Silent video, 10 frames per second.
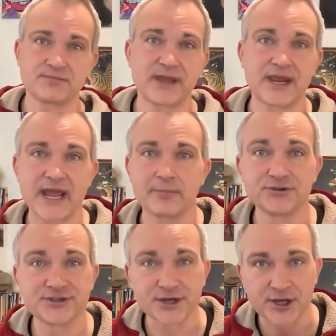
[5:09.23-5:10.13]
being able
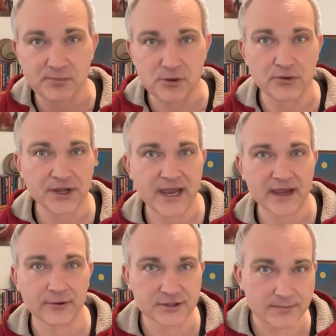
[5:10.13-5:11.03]
to
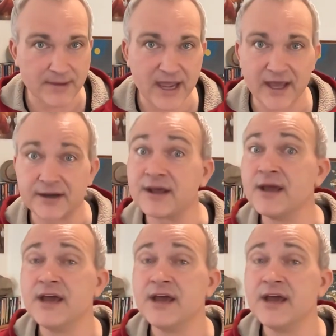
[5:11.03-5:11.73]
communicate on demand